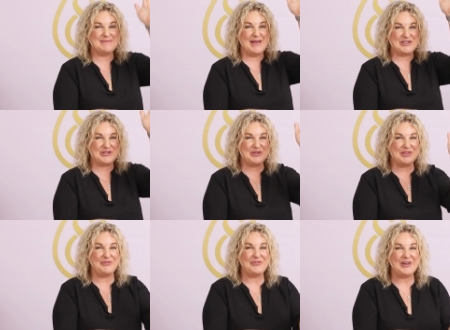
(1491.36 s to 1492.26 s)
make sure
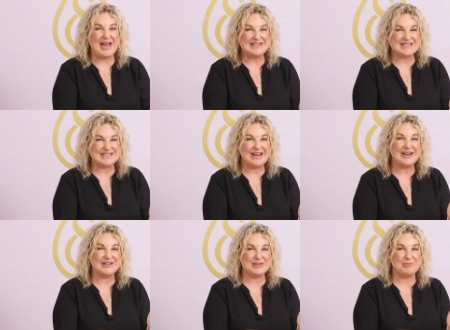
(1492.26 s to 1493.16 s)
the flat
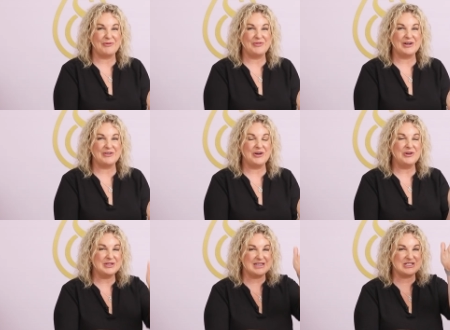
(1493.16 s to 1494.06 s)
side of the
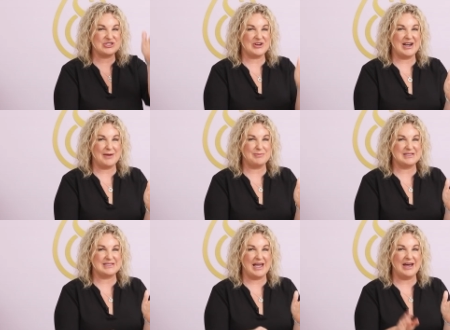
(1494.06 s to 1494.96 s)
profiterole is straight up
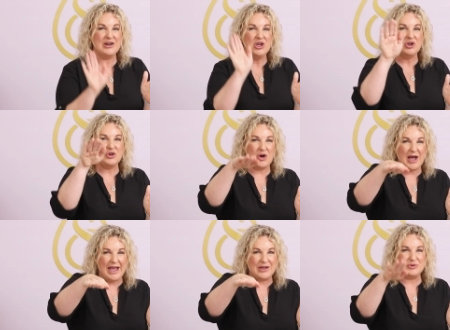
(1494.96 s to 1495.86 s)
and down, not
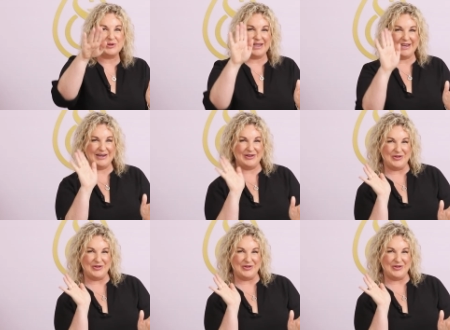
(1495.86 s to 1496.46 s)
angled in